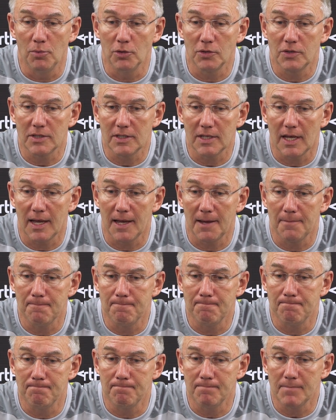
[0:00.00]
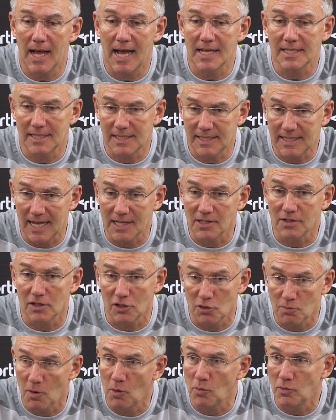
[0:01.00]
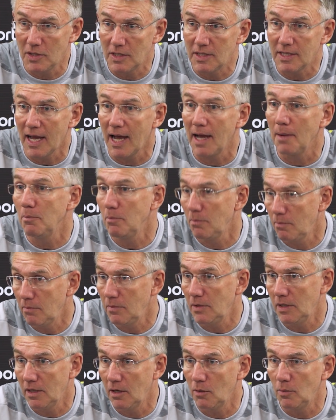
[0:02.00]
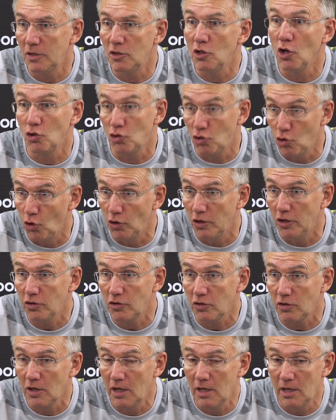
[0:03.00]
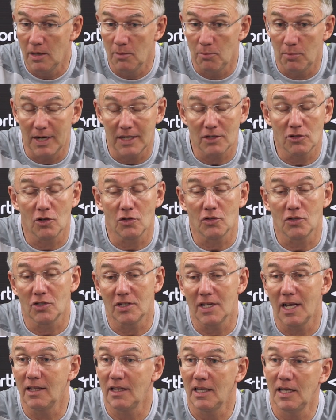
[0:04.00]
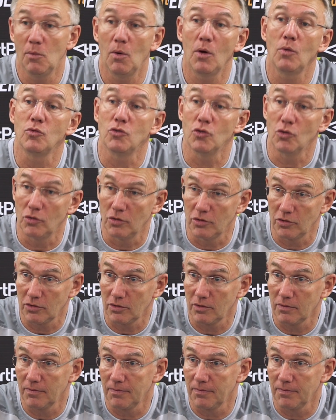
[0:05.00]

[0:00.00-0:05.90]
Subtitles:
But as it stands at this moment in time, you know, he's not joining us, but that's not to say that he won't join us.